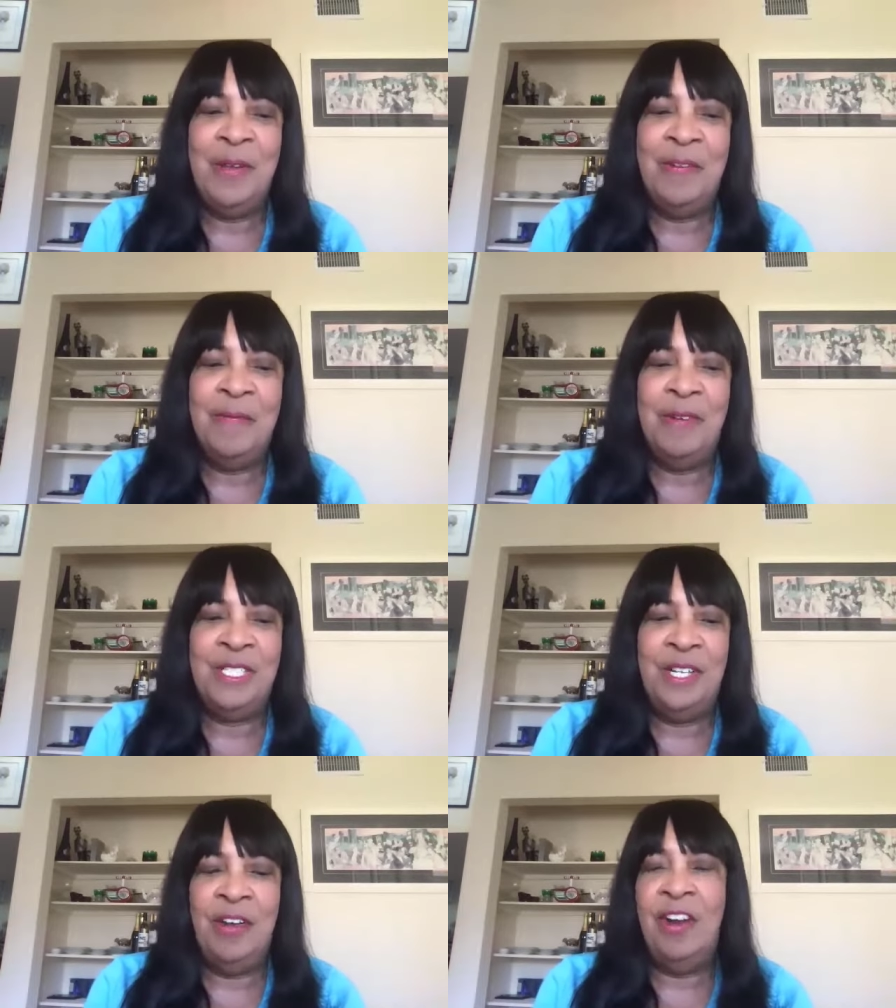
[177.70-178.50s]

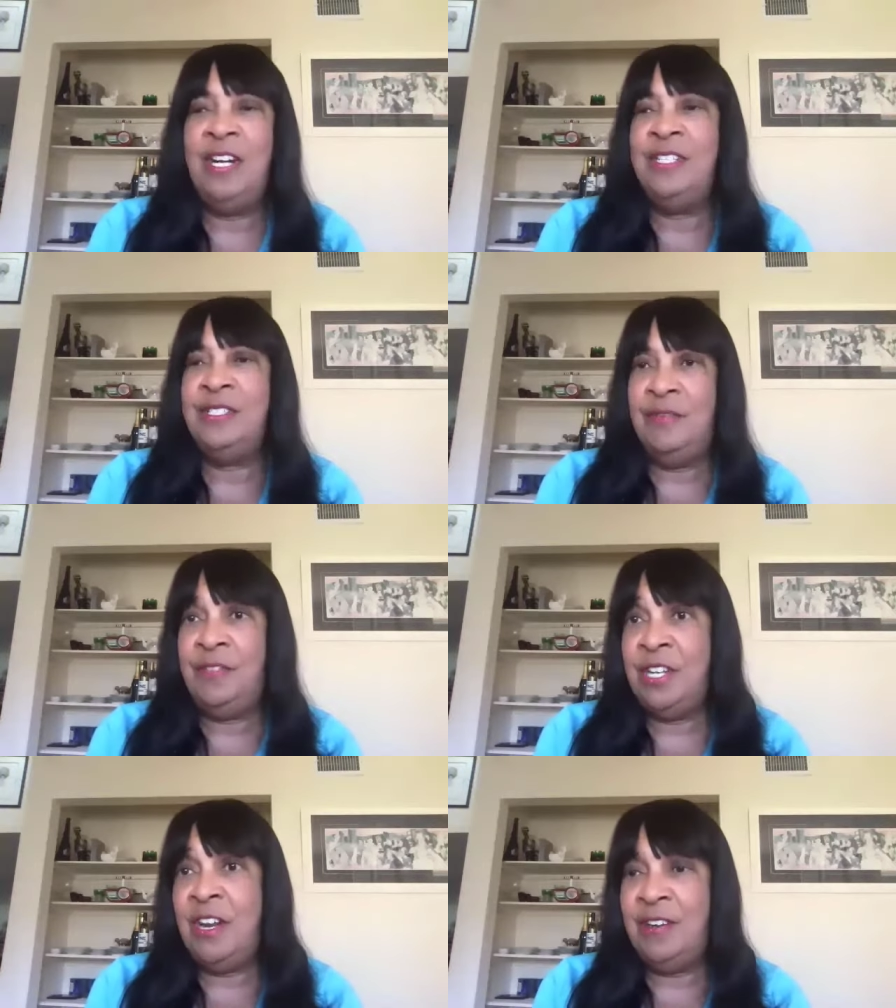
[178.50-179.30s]
was an artist, a
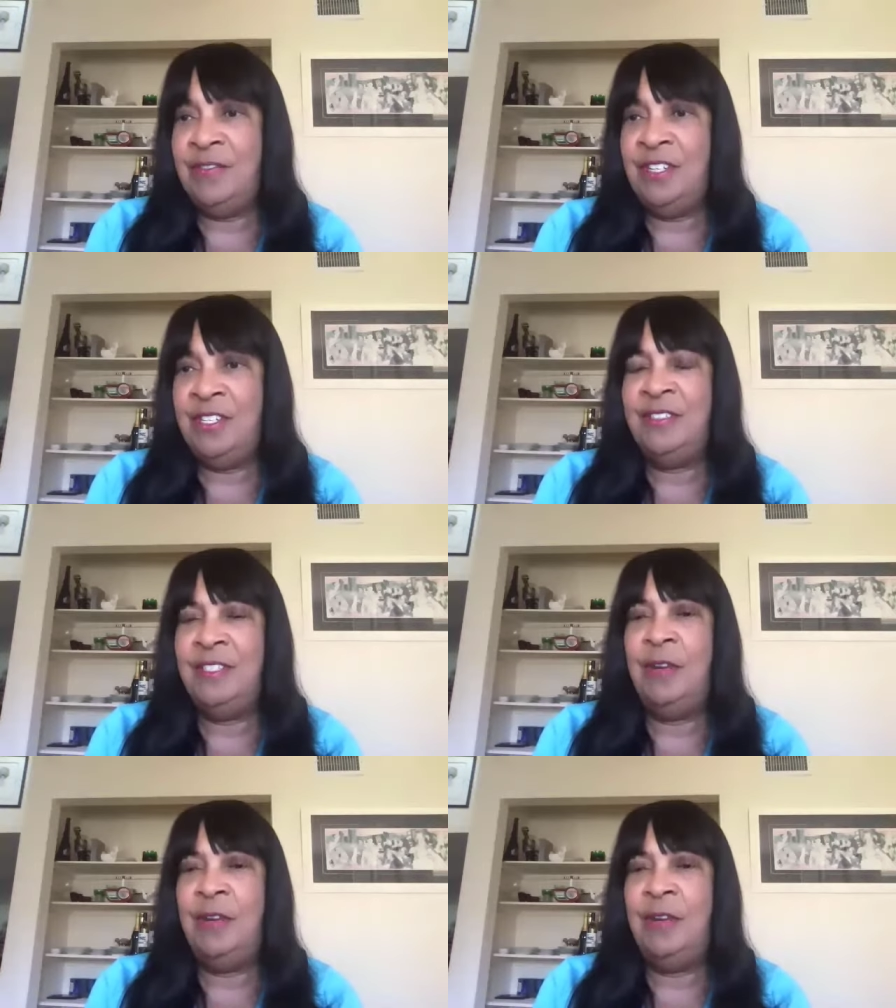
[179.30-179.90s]
photographer, a